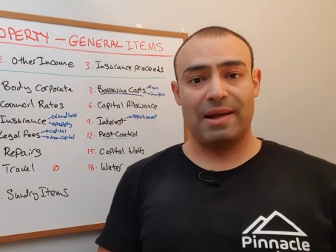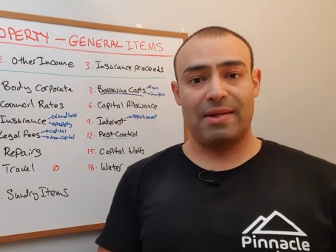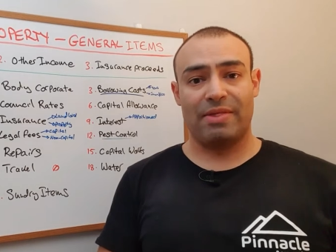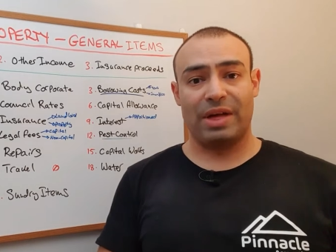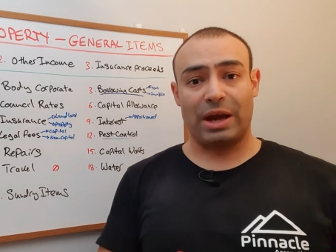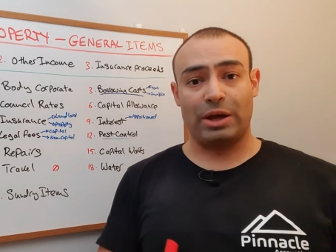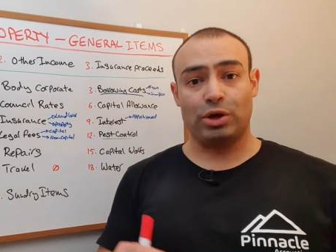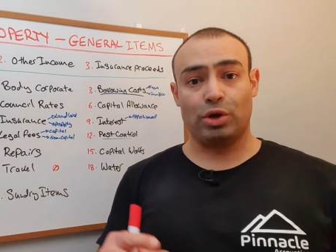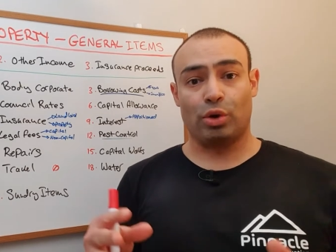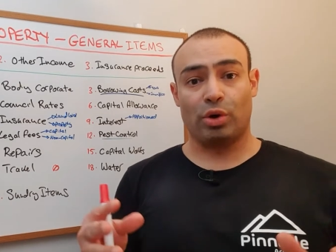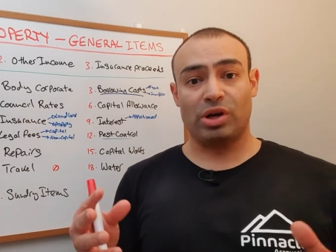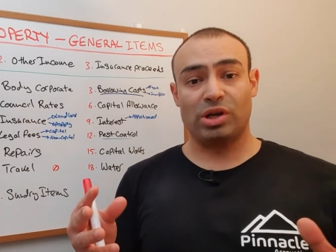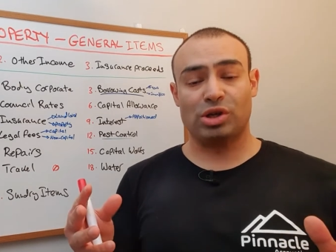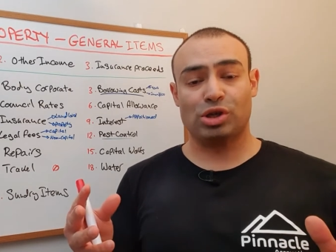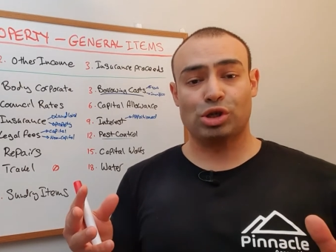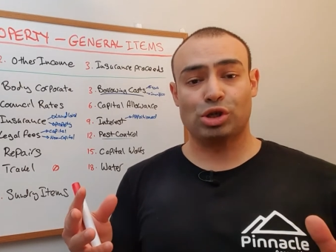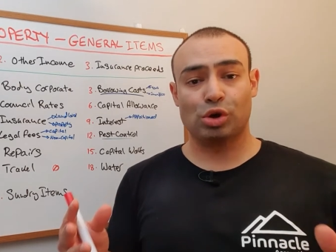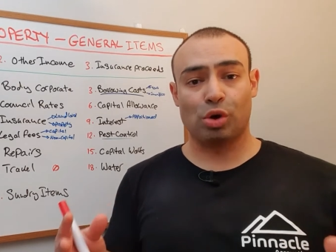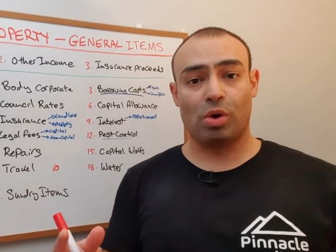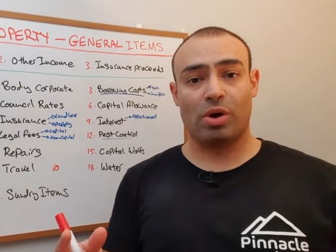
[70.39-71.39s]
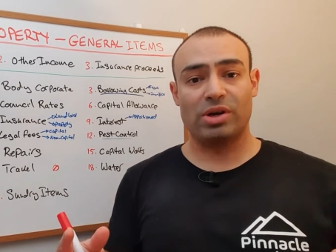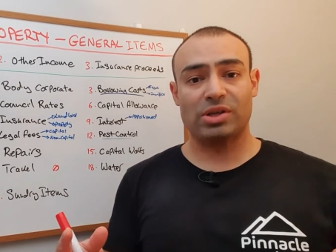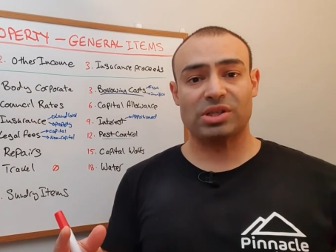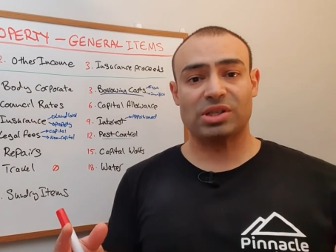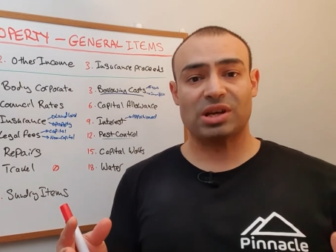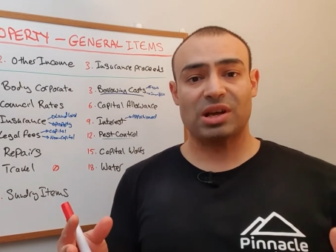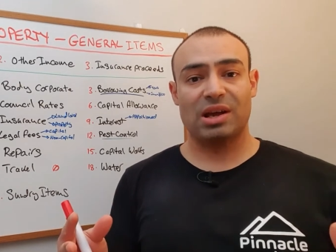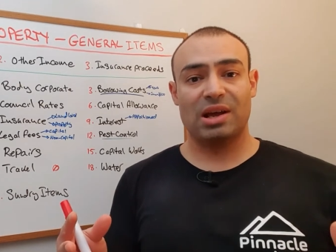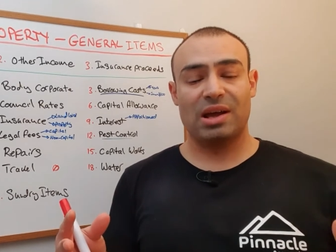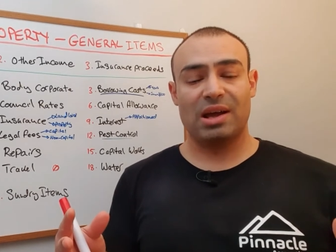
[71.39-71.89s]
that your
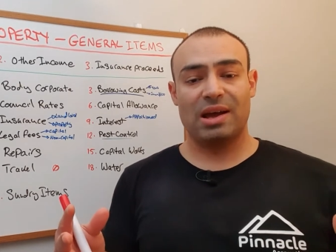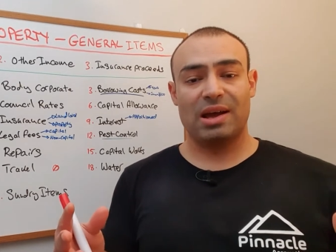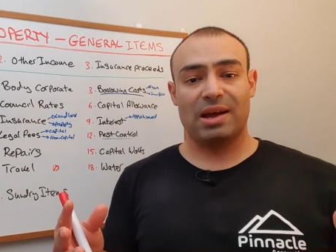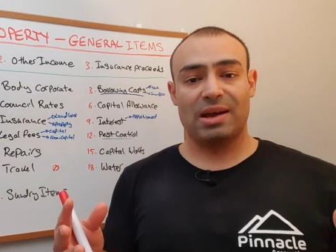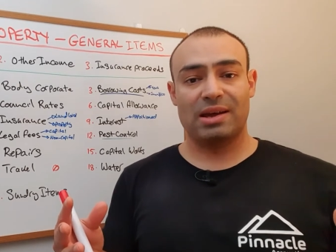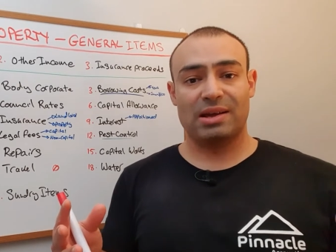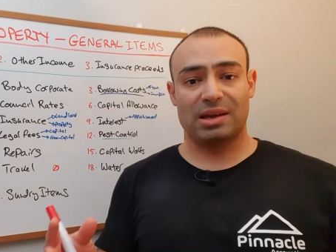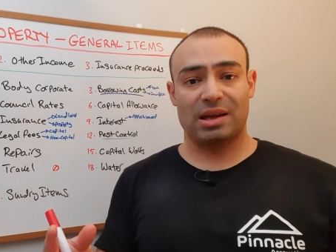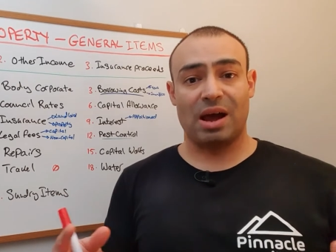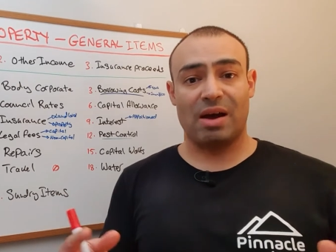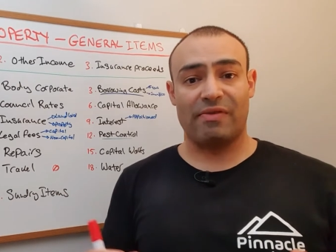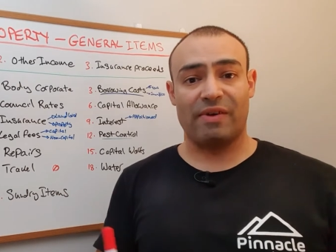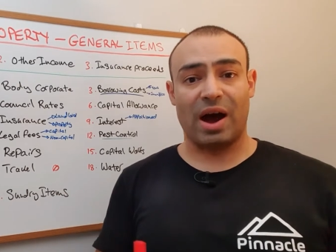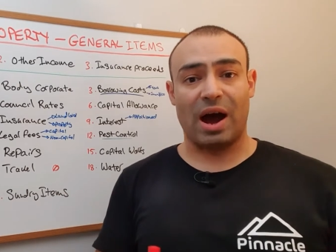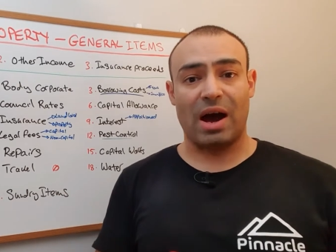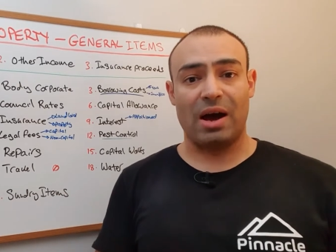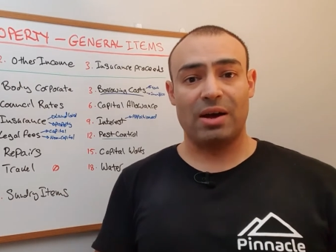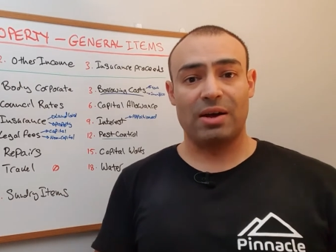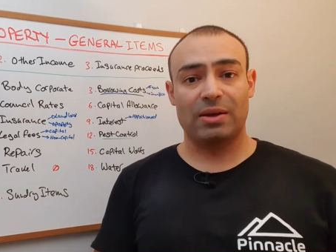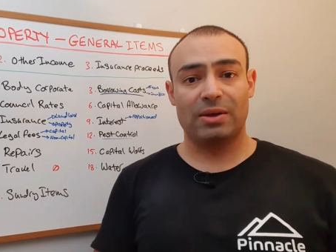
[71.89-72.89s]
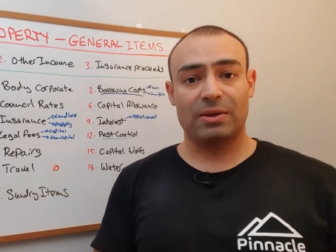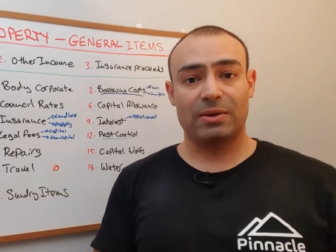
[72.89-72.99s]
insurance cover